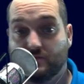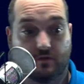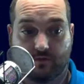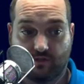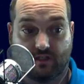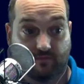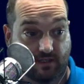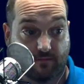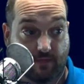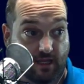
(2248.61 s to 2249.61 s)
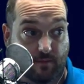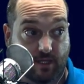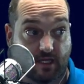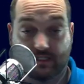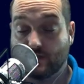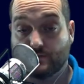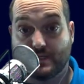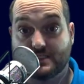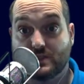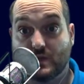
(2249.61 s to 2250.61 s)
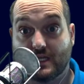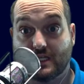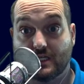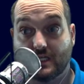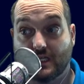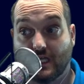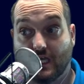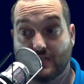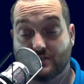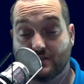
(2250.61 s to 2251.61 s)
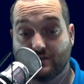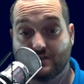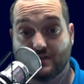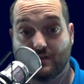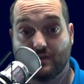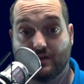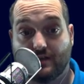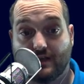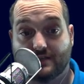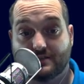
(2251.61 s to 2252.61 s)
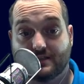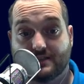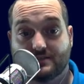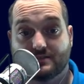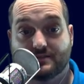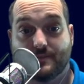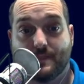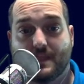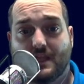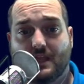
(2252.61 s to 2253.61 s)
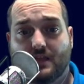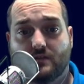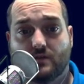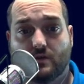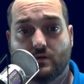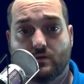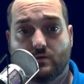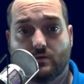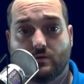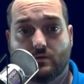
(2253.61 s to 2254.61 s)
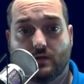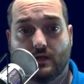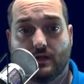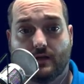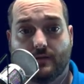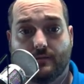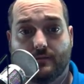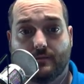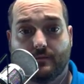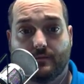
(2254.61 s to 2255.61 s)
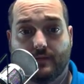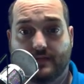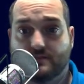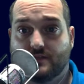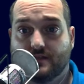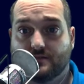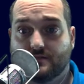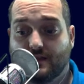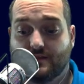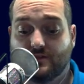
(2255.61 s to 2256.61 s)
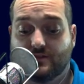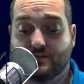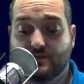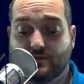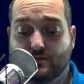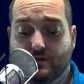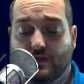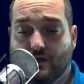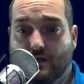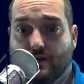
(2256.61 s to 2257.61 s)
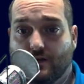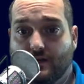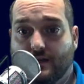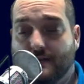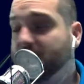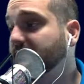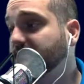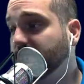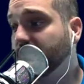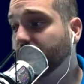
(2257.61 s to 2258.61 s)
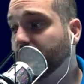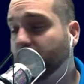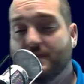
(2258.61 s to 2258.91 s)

You even get mad about it and go, best two out of three. She'll give you a couple extra answers. So, um, heads or tails. And then you can do, I'm guessing a number.